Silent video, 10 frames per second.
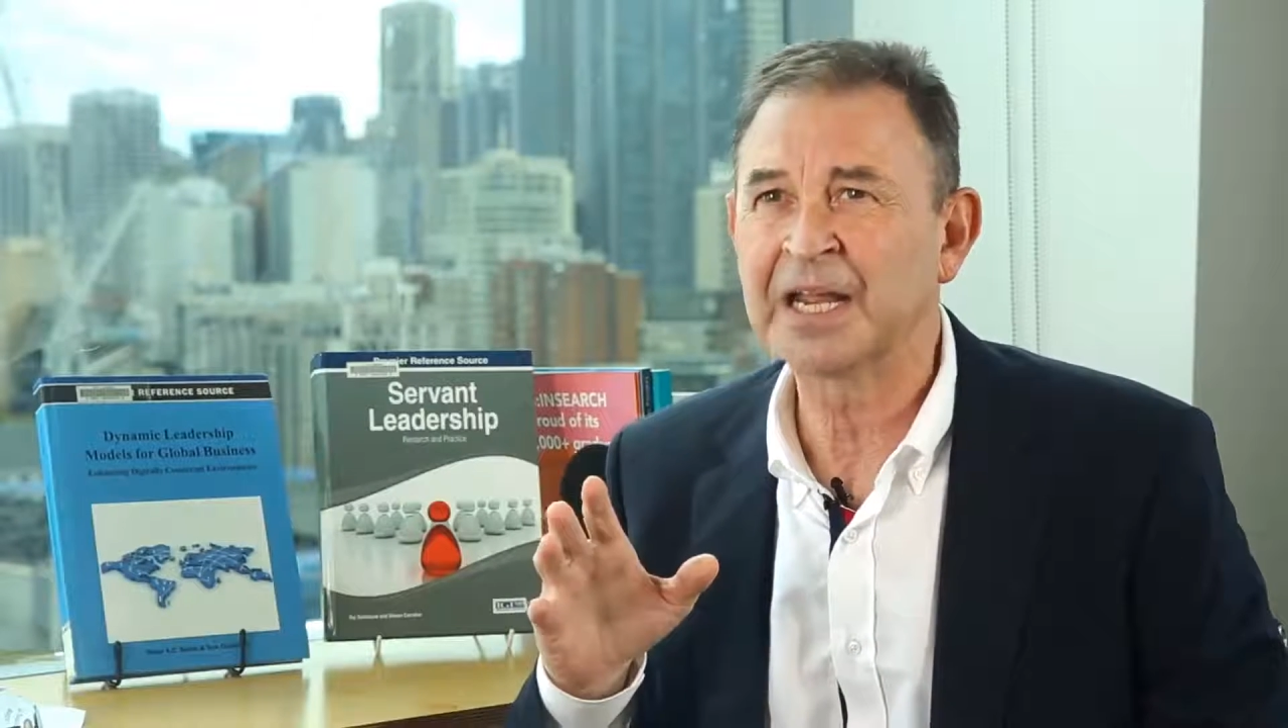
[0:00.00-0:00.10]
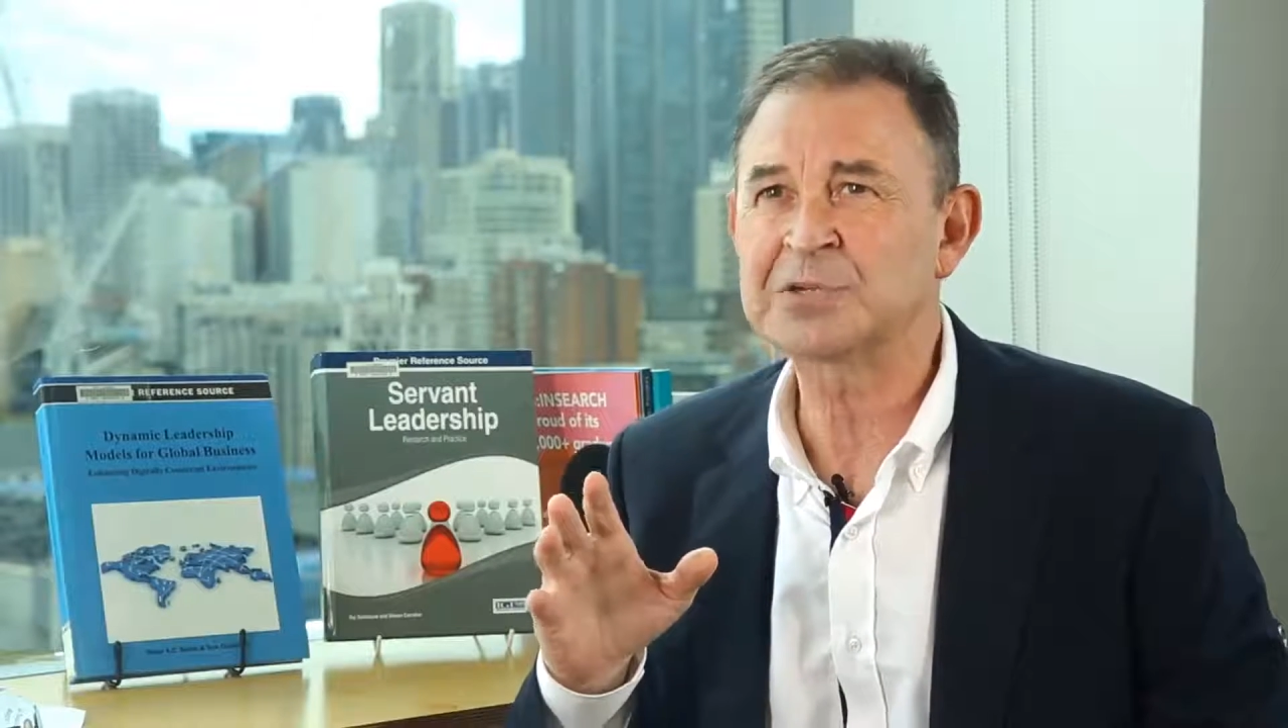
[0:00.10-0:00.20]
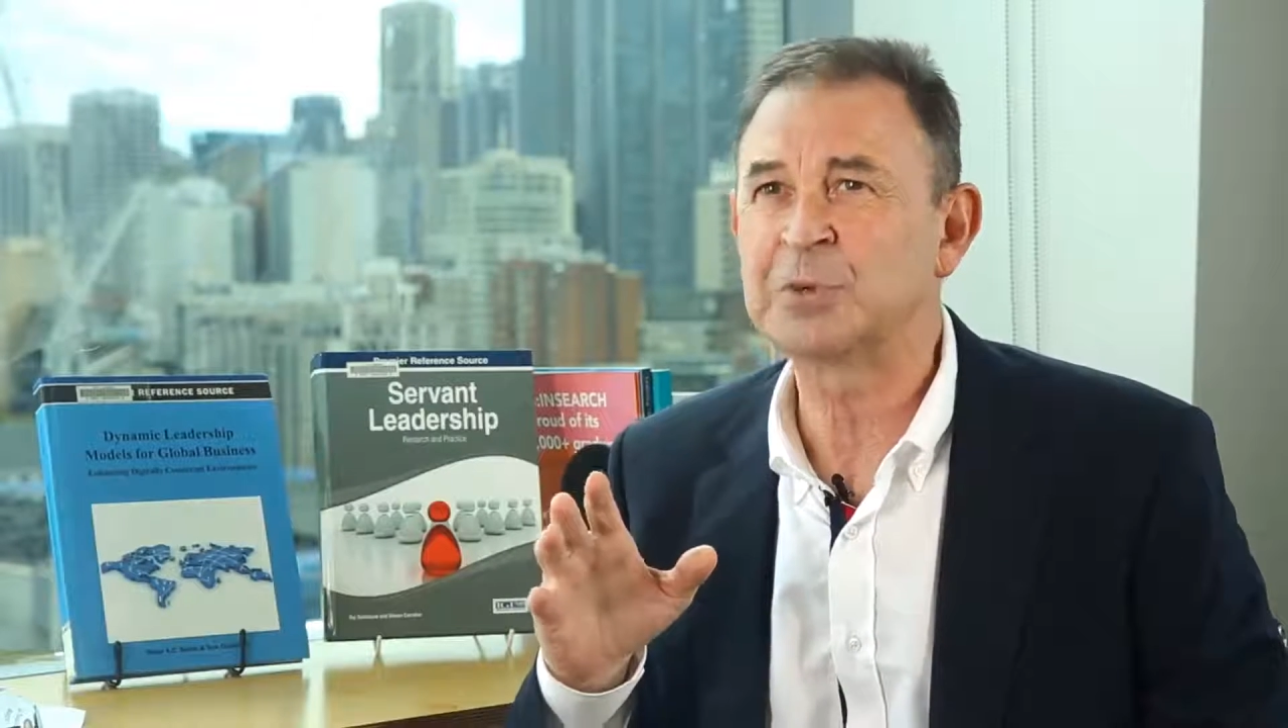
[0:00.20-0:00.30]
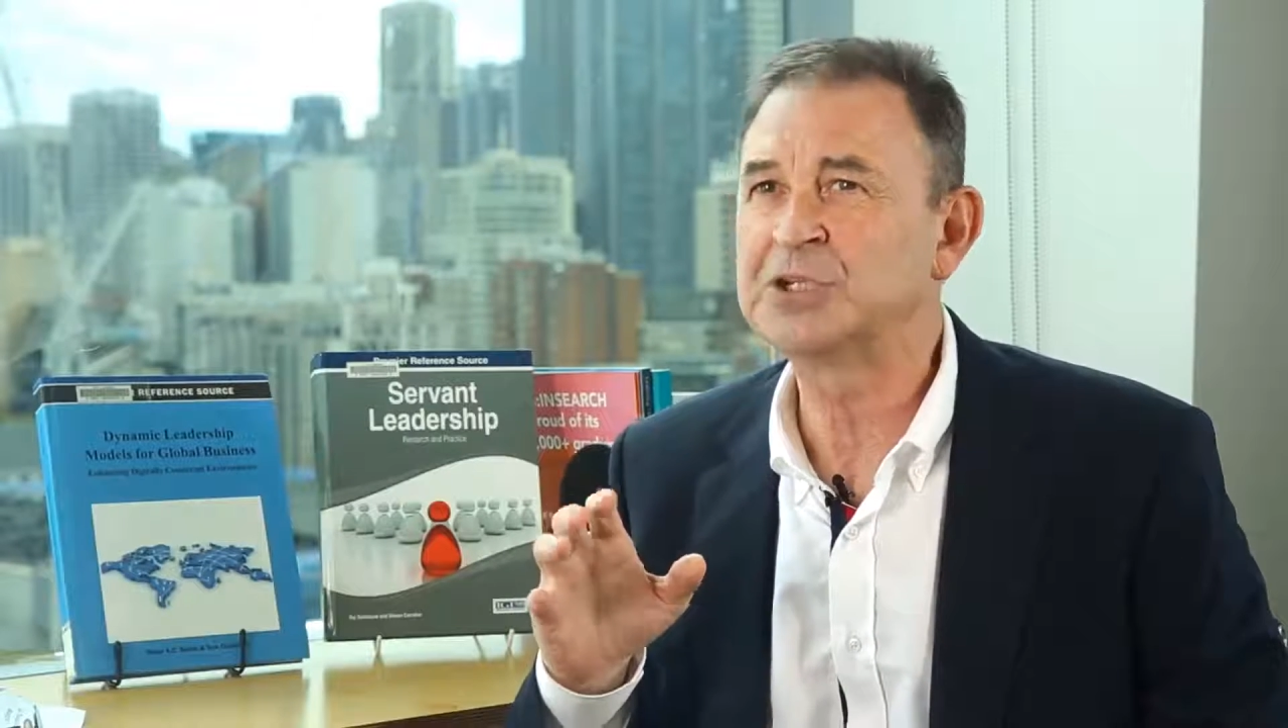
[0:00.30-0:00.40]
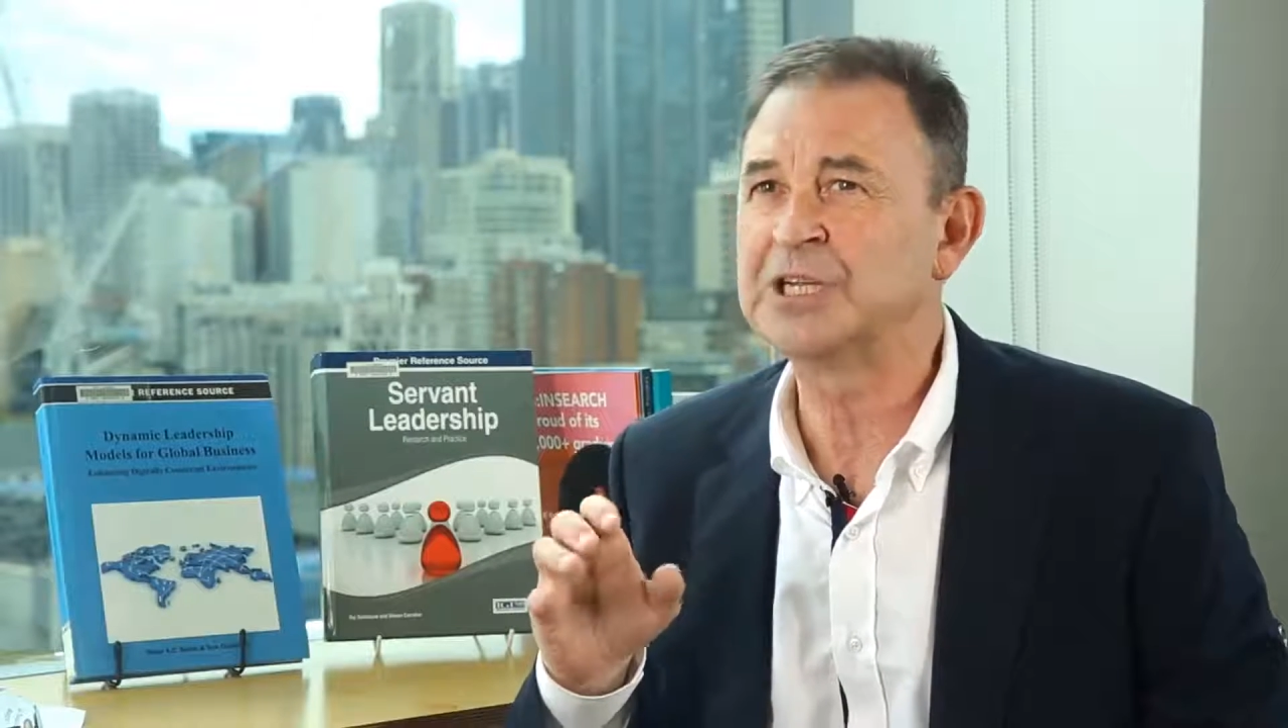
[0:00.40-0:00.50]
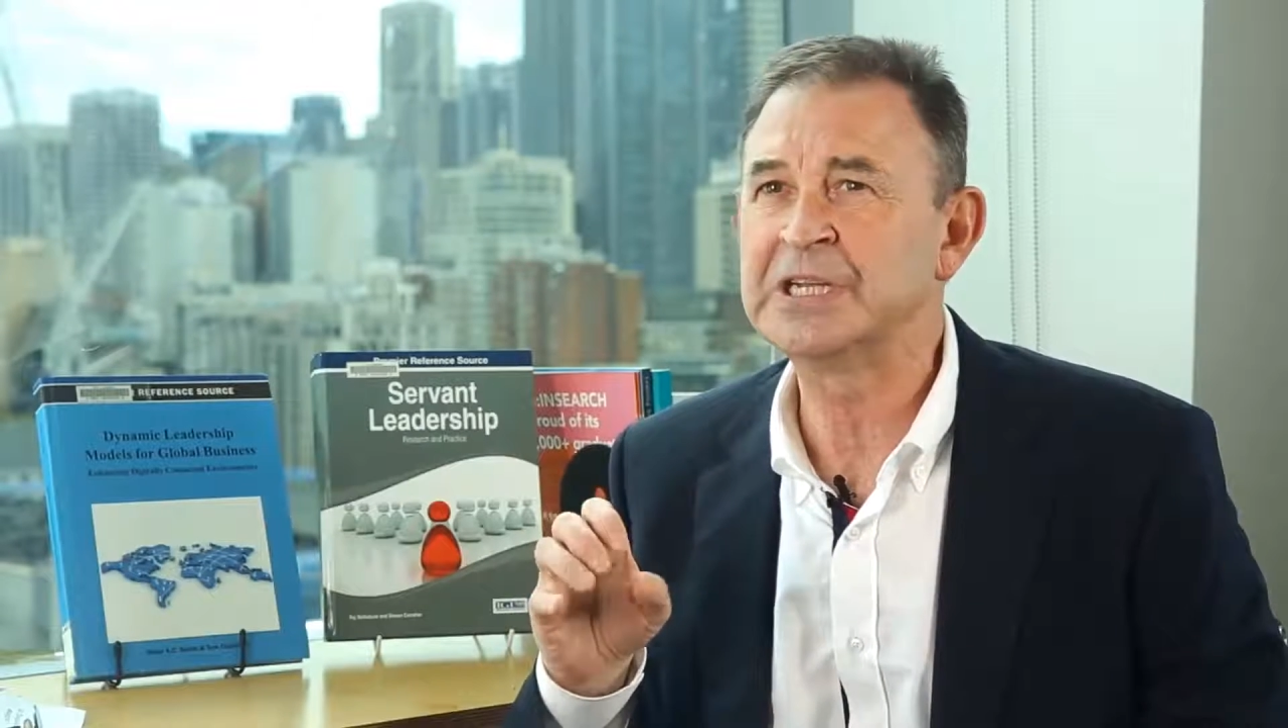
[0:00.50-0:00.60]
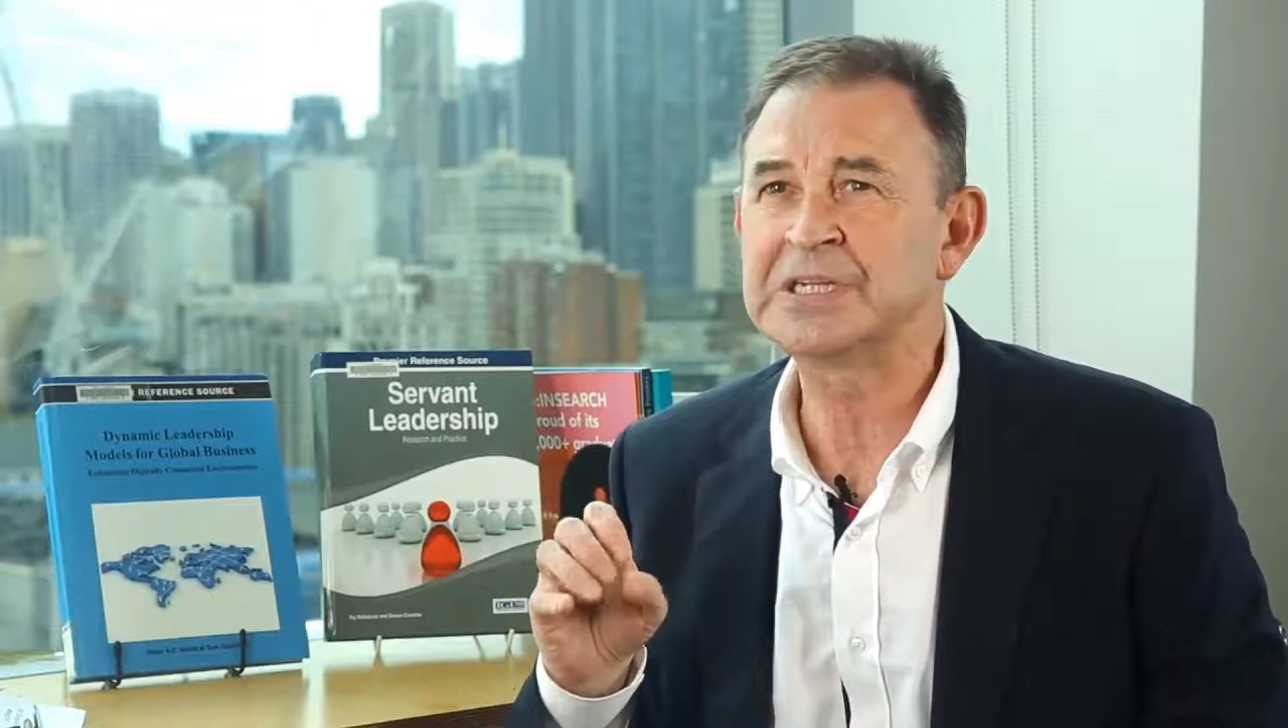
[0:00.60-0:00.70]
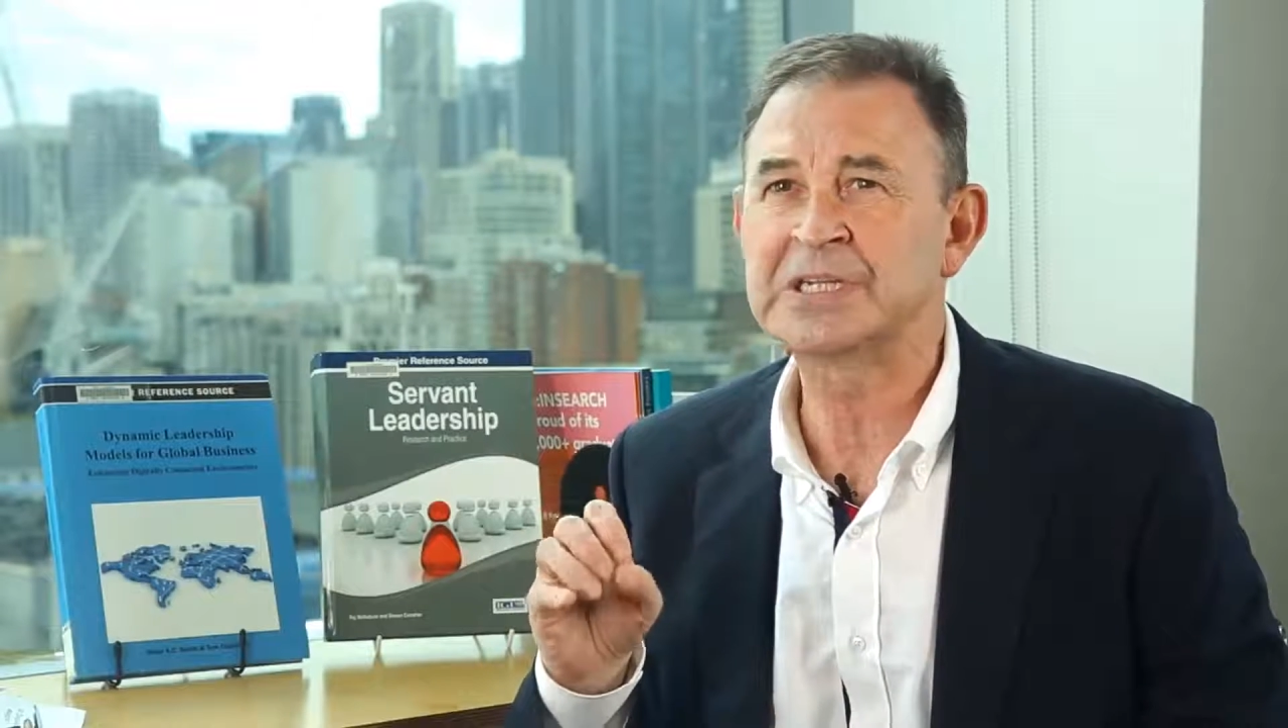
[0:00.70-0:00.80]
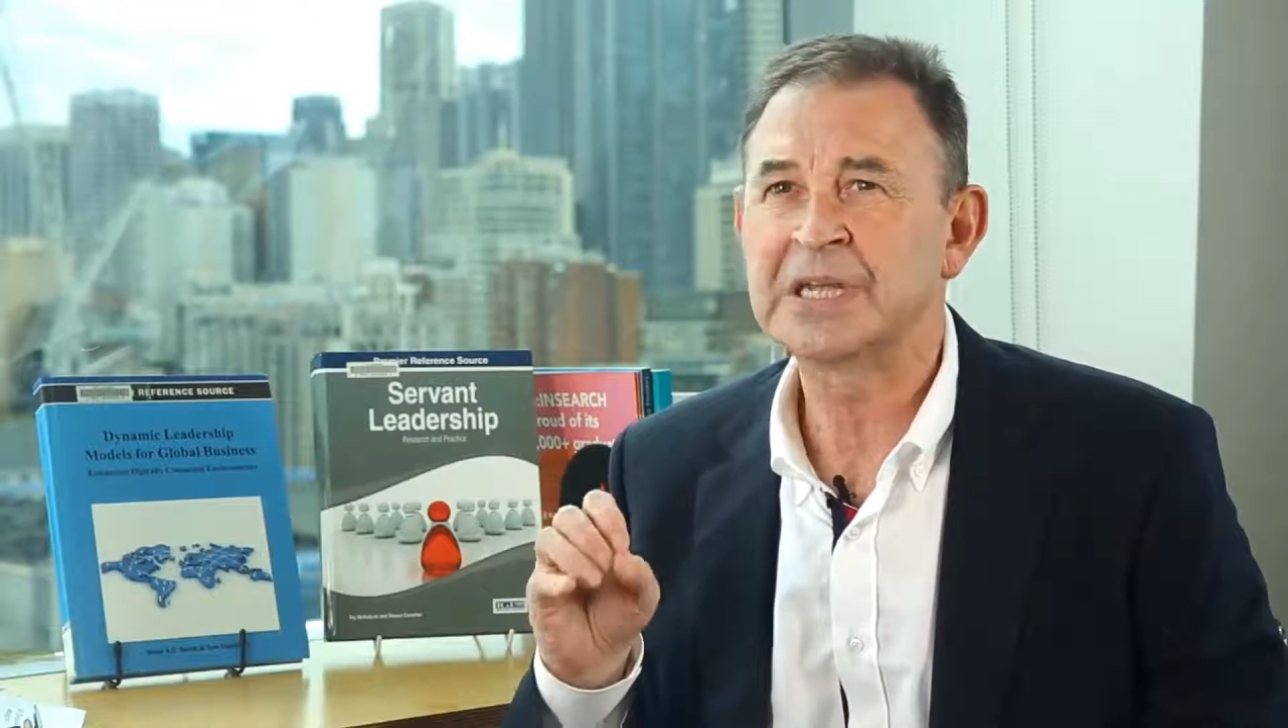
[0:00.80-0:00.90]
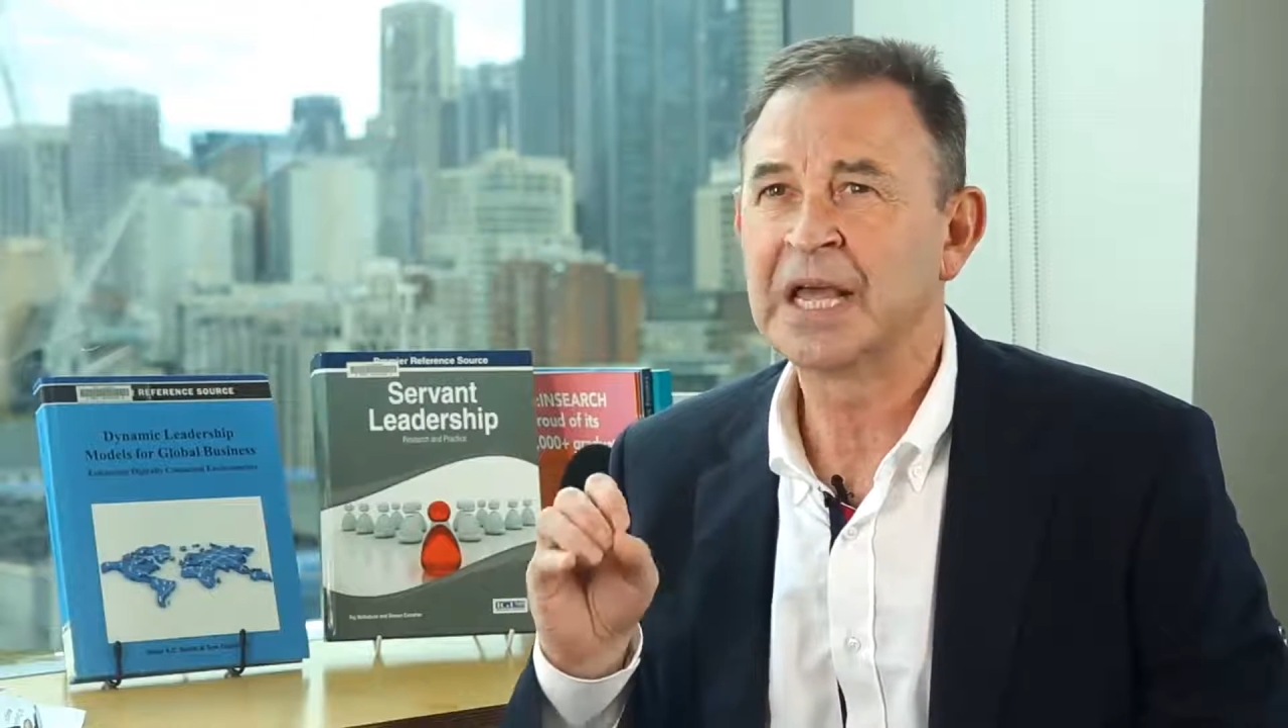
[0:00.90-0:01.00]

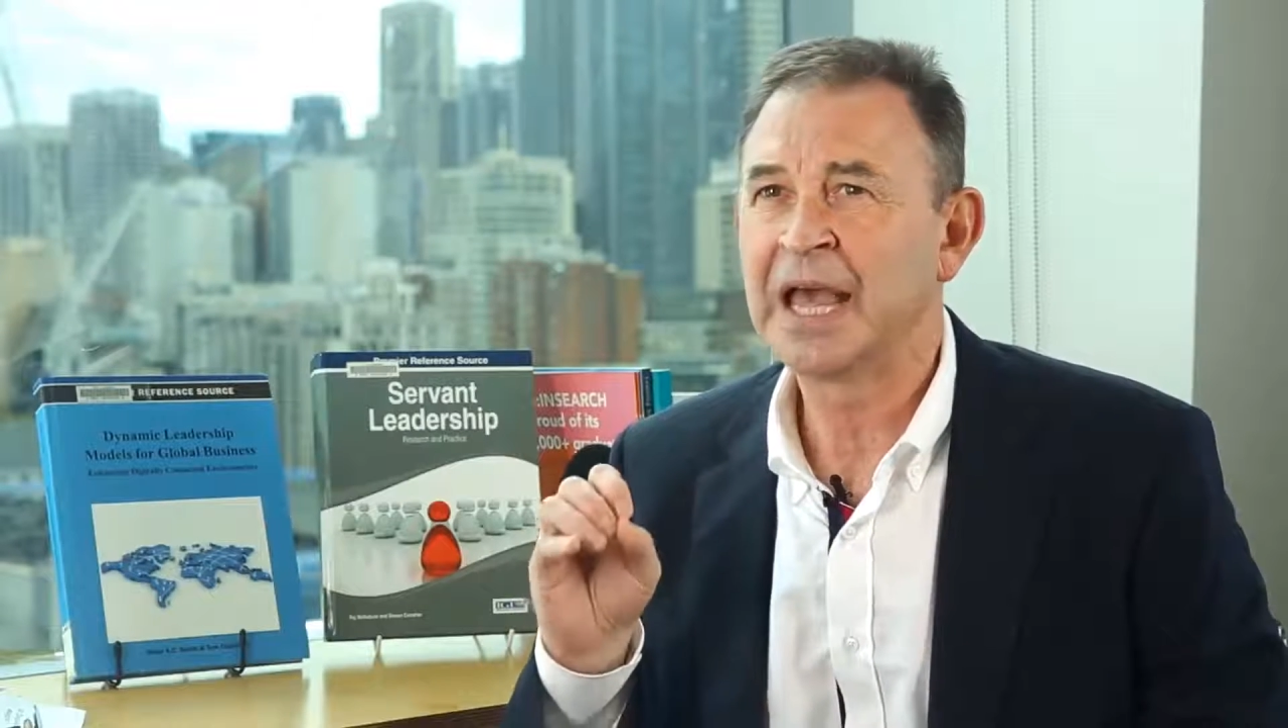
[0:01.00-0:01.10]
expertise,